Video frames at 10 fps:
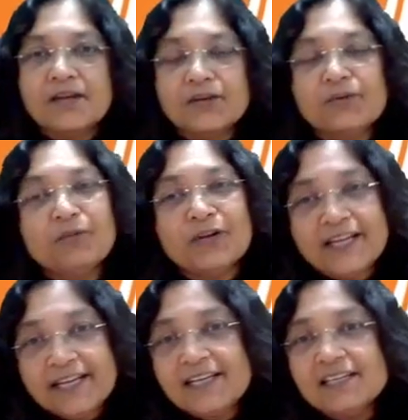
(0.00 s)
Good
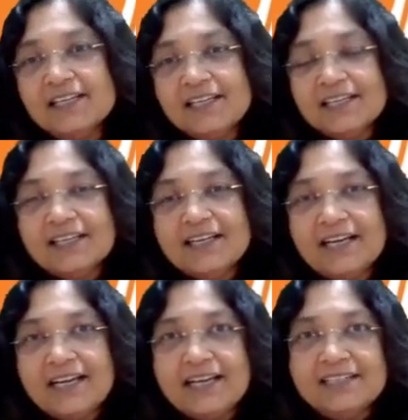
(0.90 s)
morning
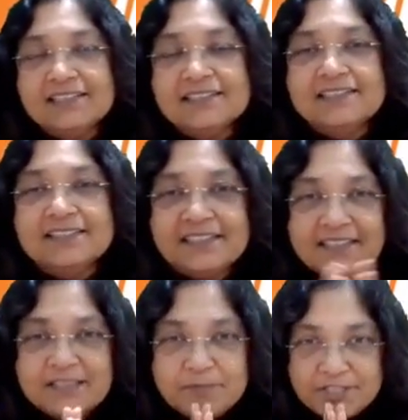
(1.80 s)
and
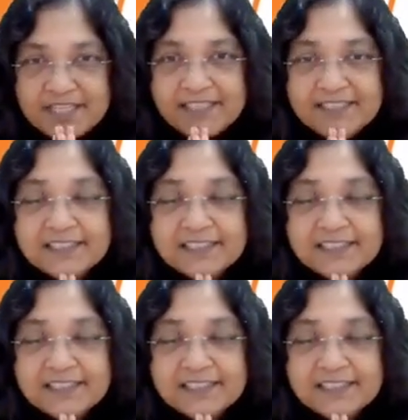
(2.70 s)
namaskar.